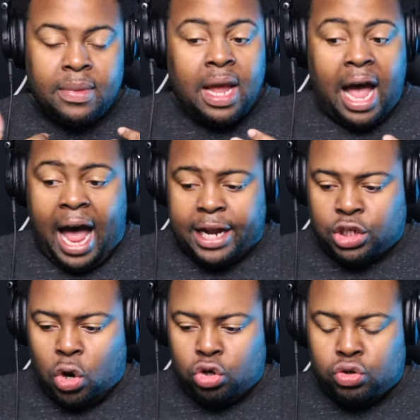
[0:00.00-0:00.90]
I
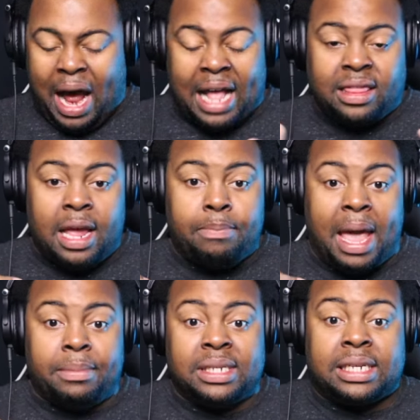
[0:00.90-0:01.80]
told you, I think
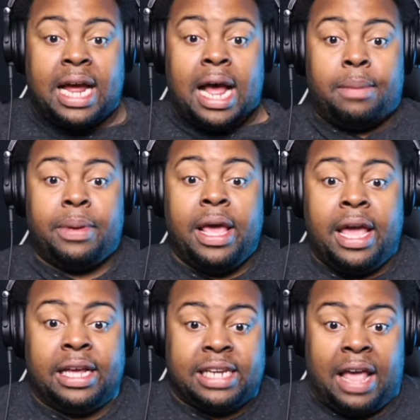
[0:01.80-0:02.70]
Bateman's comp
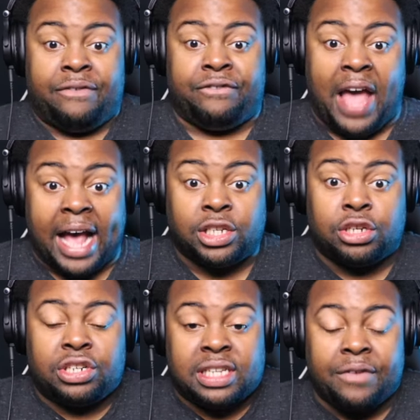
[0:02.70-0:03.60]
is a faster
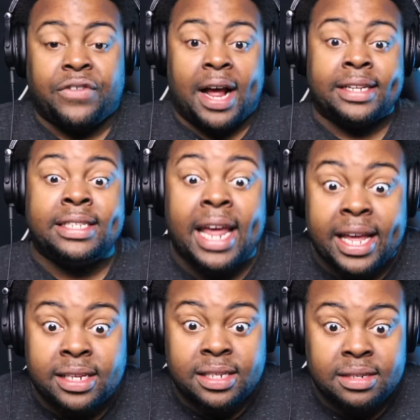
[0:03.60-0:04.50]
Stephon
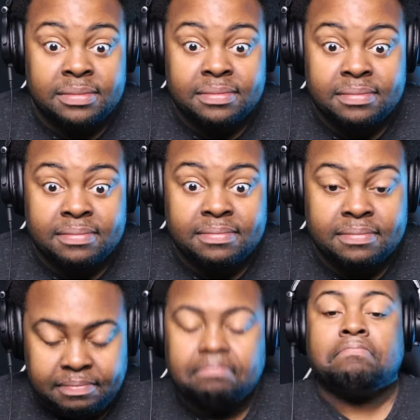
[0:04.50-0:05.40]
Diggs.
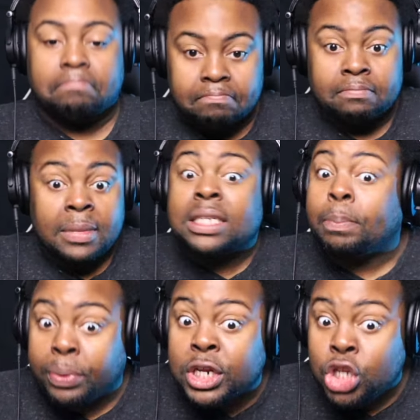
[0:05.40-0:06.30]
That's a
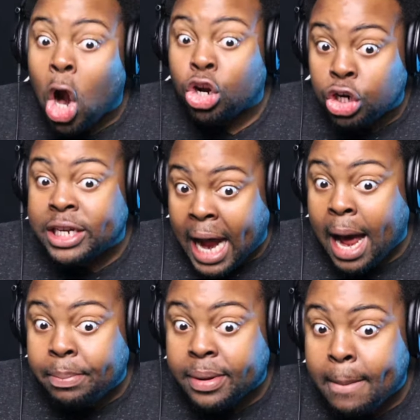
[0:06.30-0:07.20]
pretty darn good comp.